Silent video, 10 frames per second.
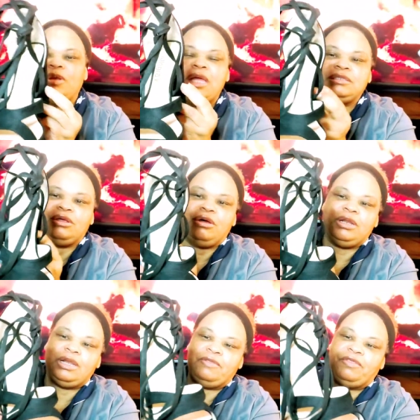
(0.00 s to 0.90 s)
I saw it
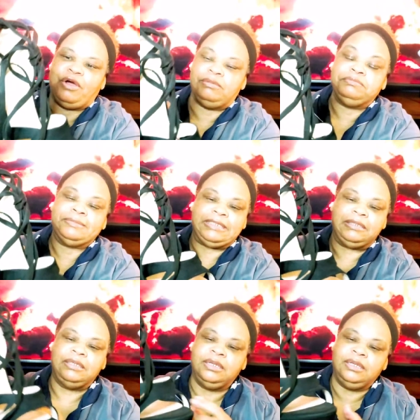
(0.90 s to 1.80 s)
and I thought,
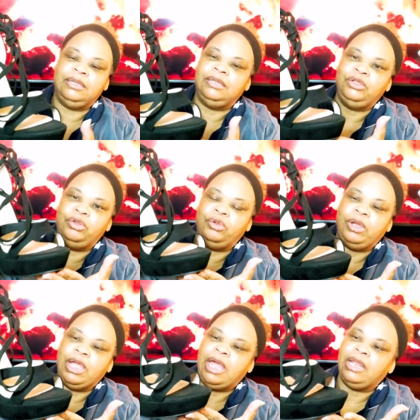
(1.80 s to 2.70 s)
you know,
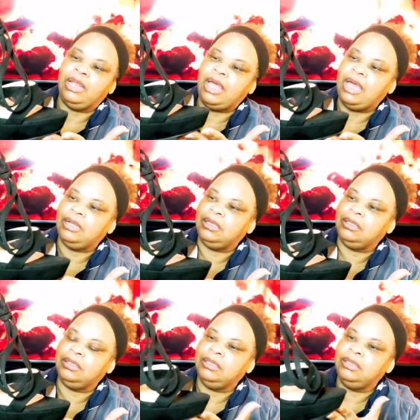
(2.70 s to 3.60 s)
I got a lot of
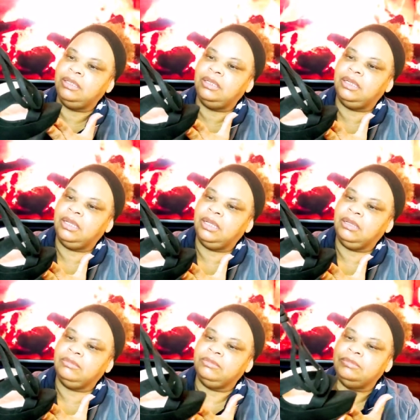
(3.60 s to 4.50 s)

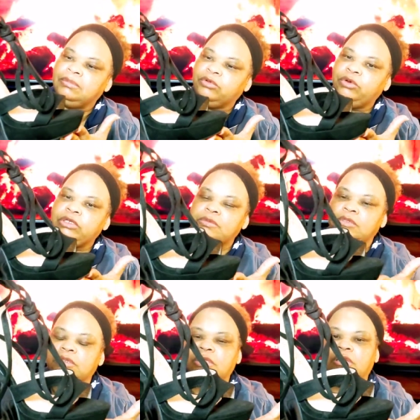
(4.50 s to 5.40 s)
um,
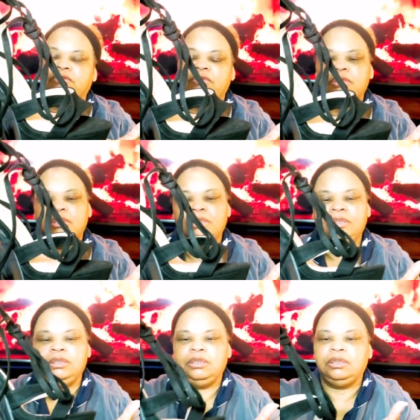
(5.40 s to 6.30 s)
Christmas stuff
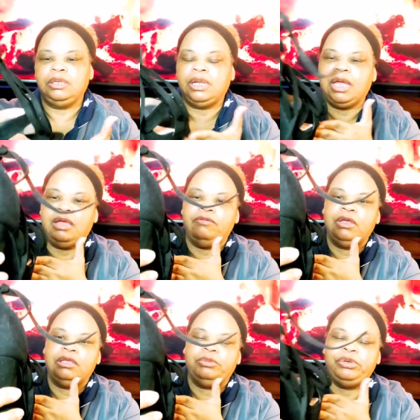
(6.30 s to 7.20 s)
that I have
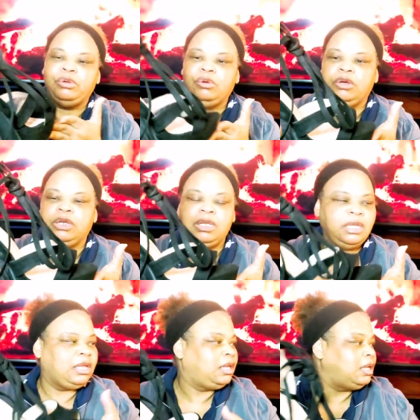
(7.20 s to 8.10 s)
yet to put on.
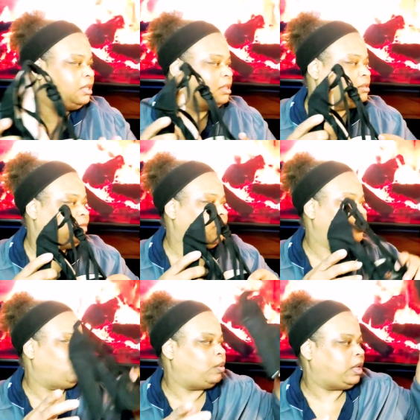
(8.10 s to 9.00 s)
And this might
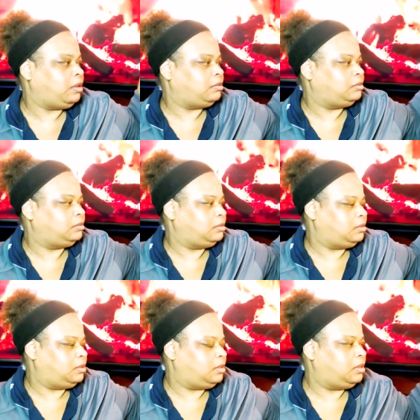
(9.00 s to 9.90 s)
go well.
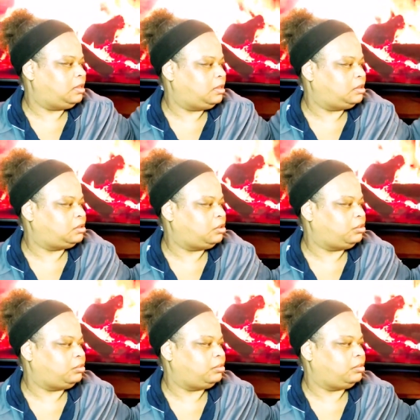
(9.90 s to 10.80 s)
So,
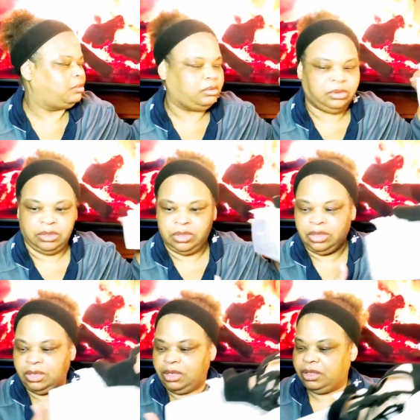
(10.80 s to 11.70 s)

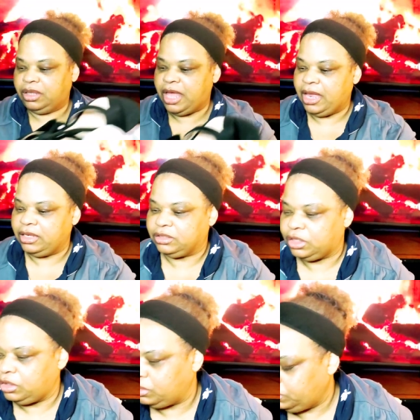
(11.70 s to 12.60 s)
that is
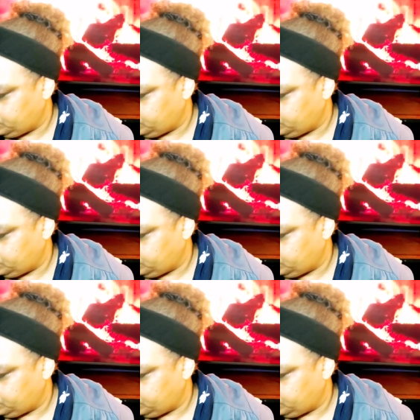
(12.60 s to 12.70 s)
cute.